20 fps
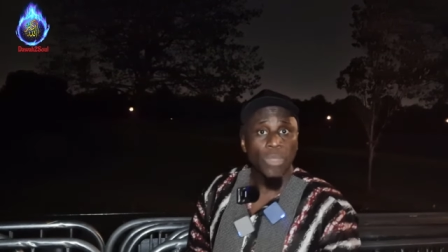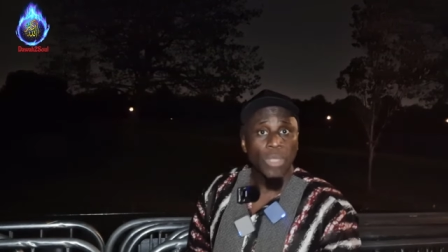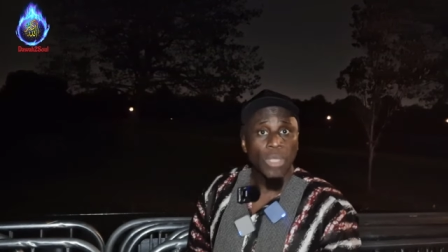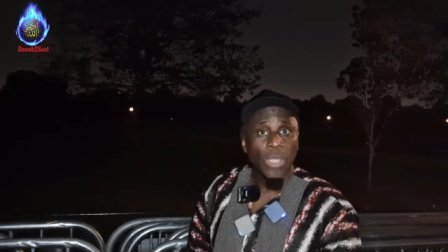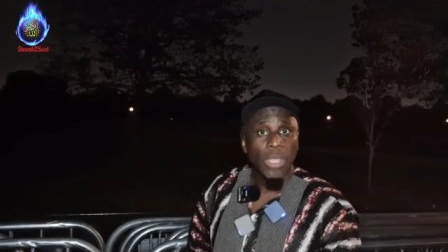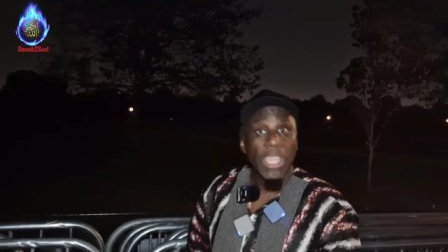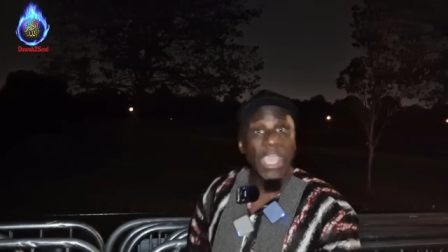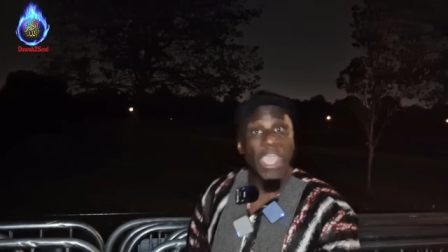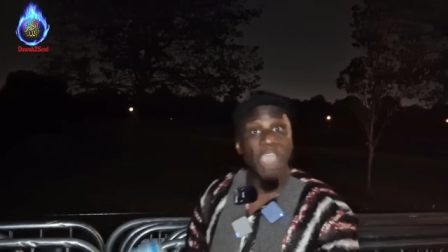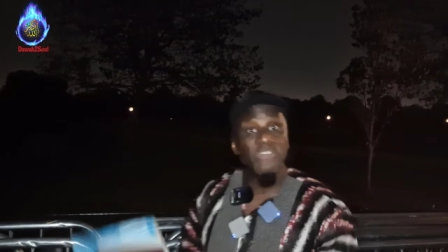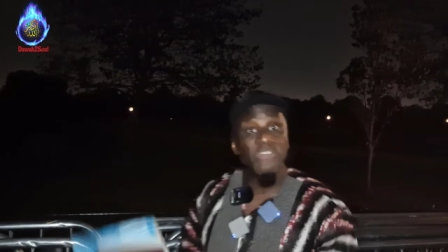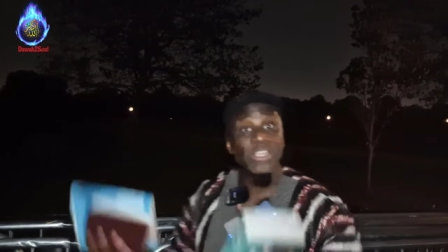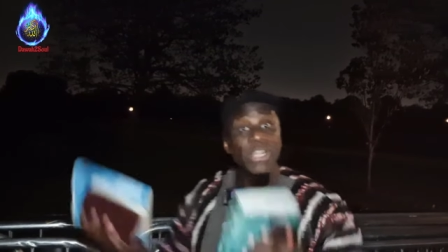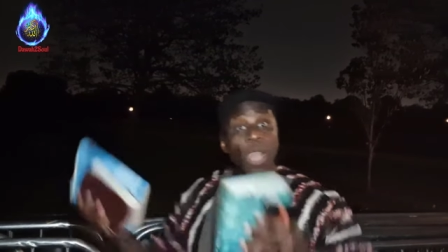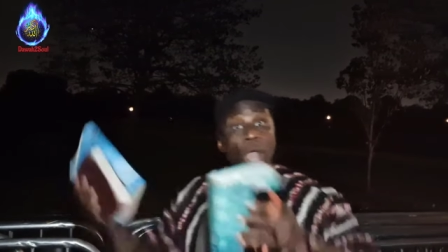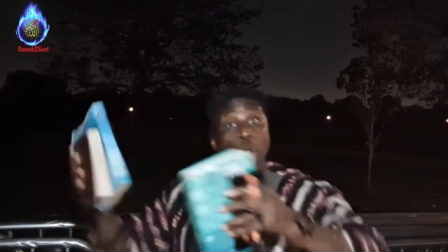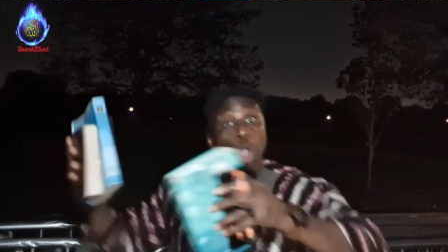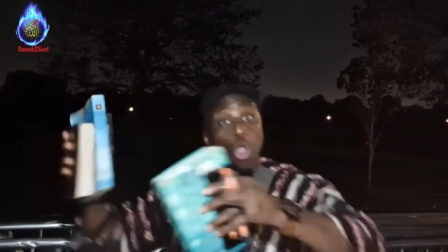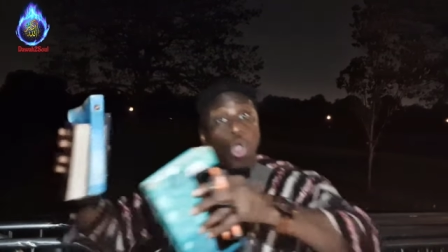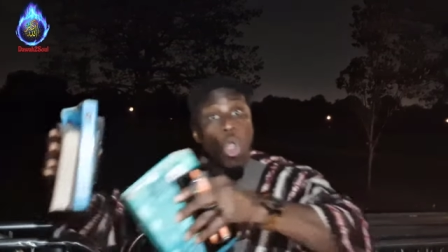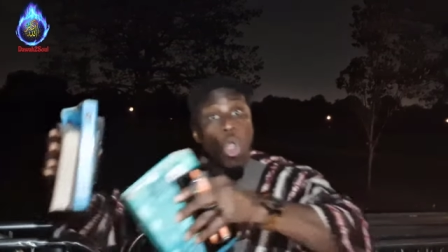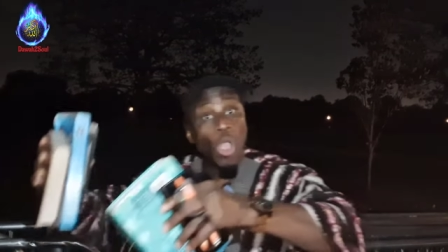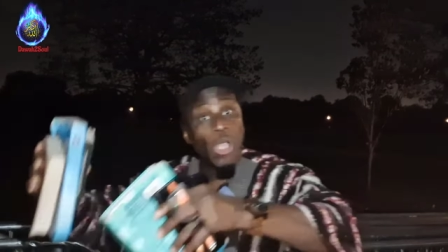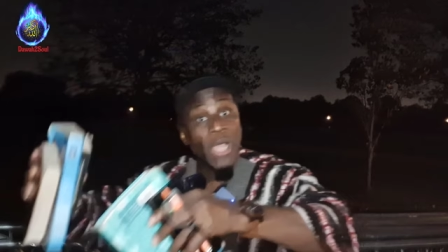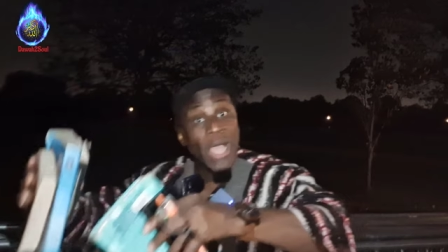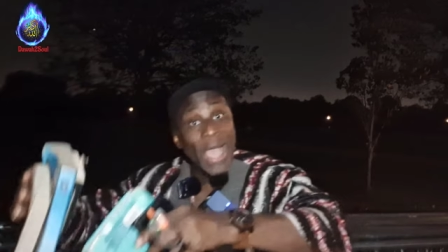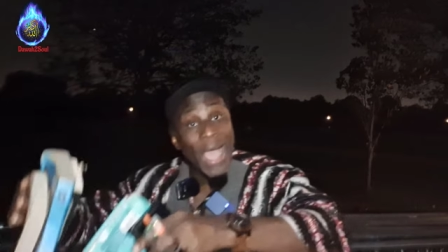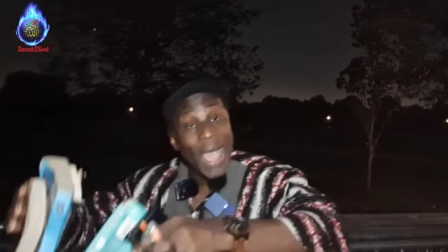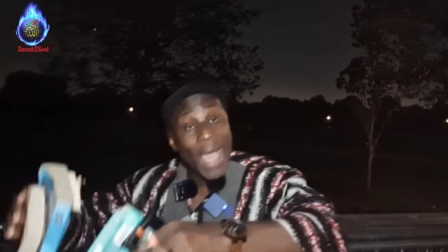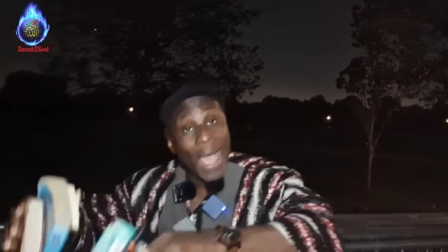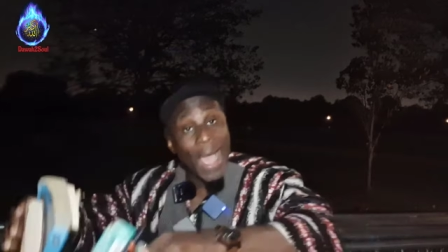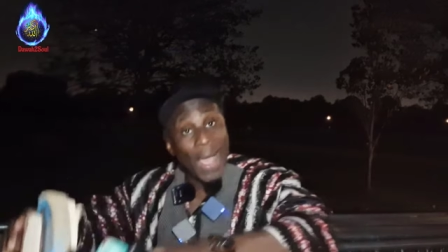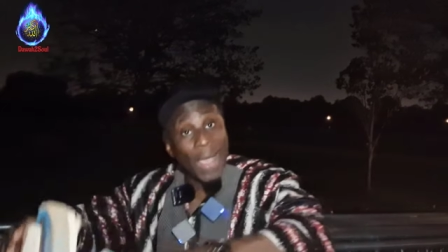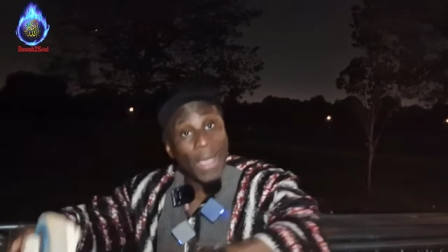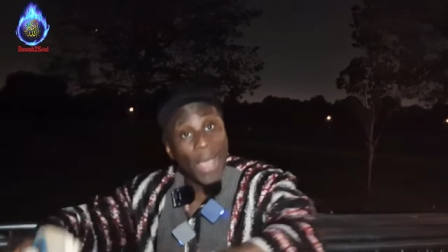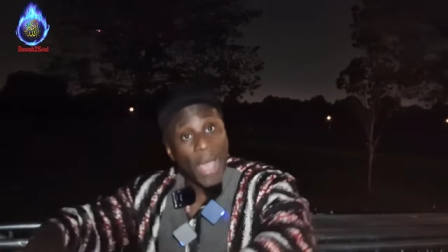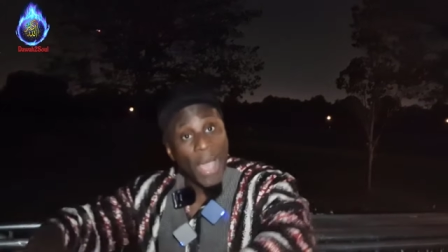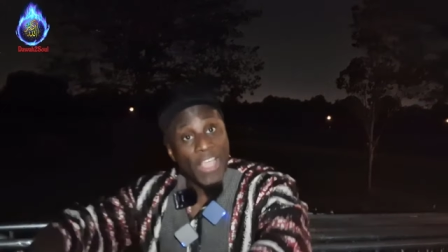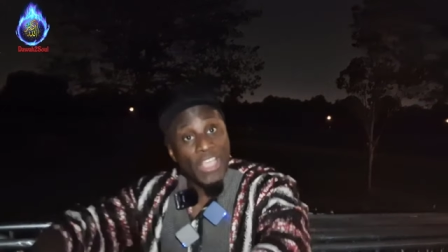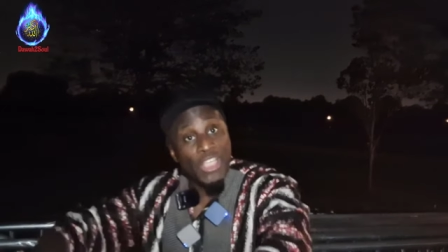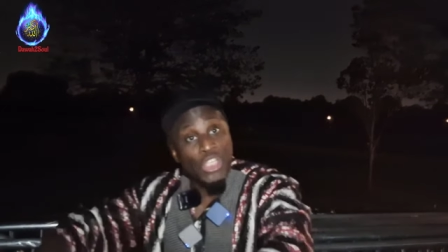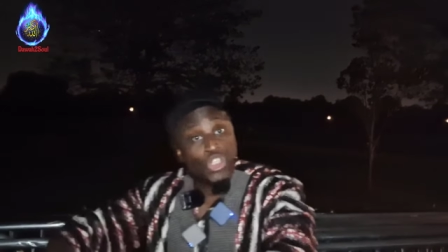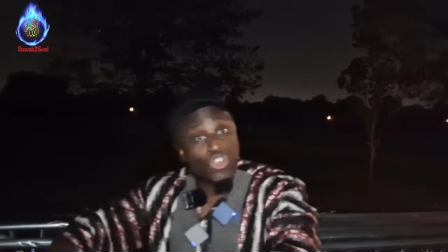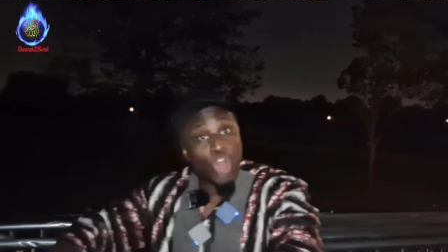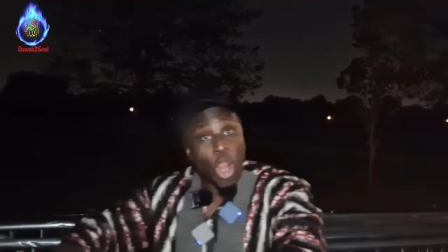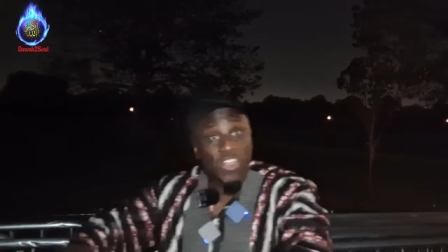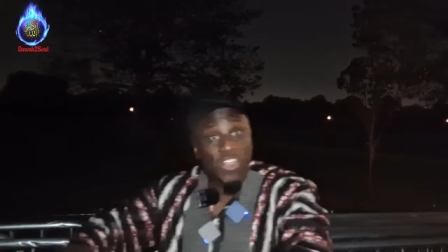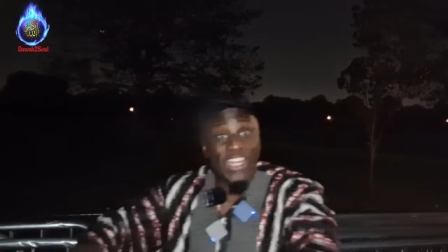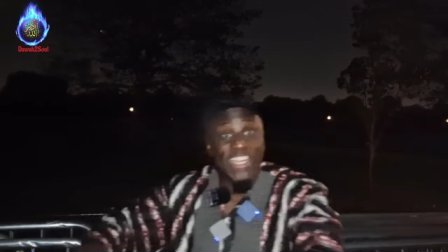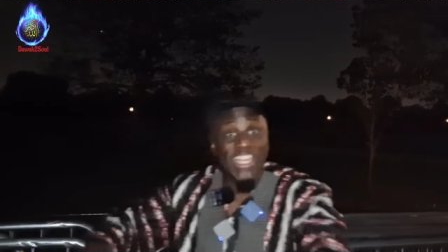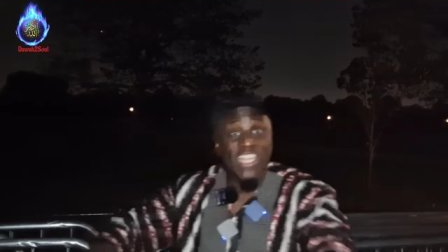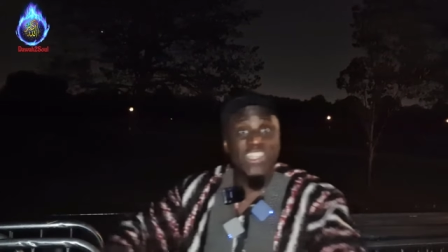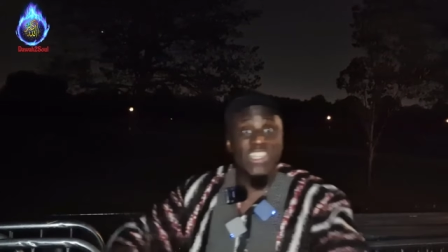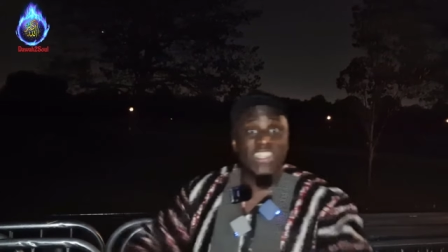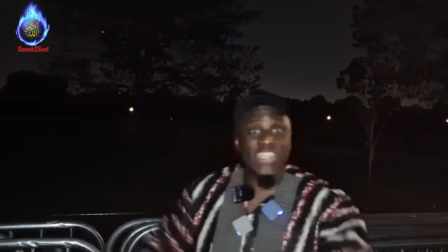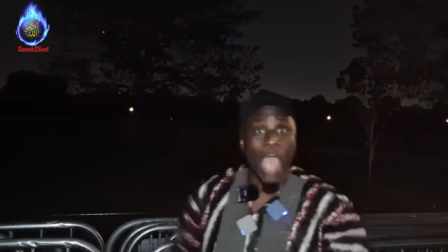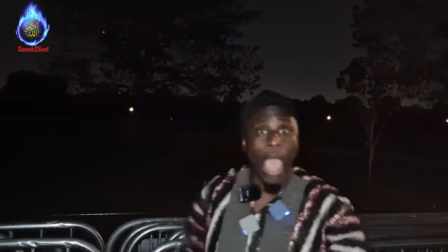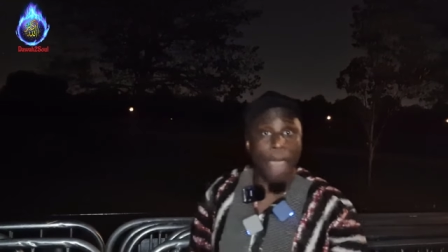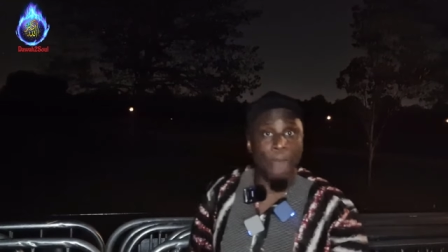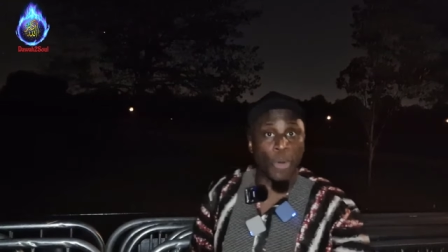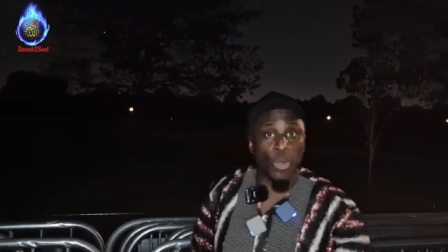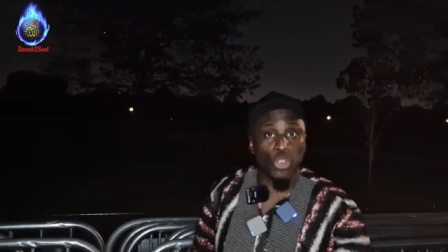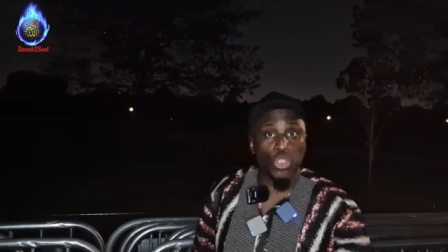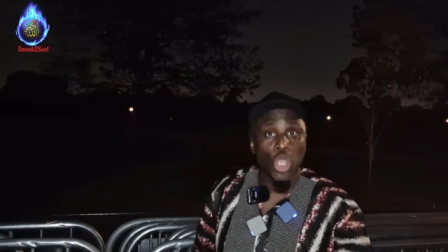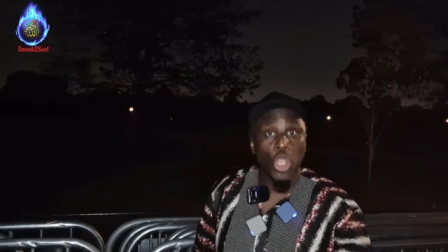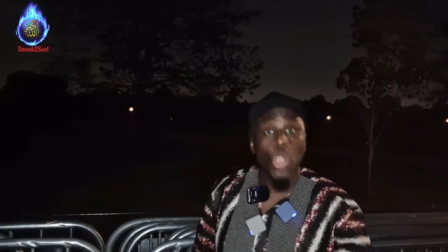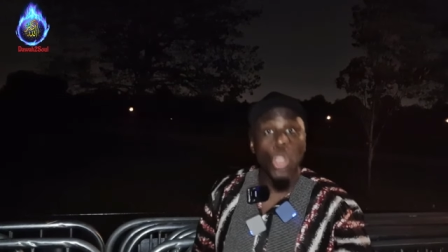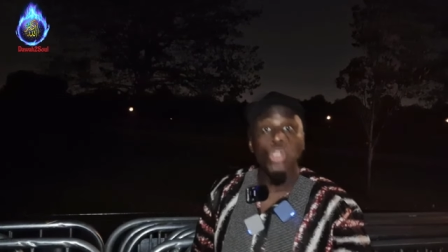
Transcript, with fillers: he even uh, uh, uh, instructed his disciples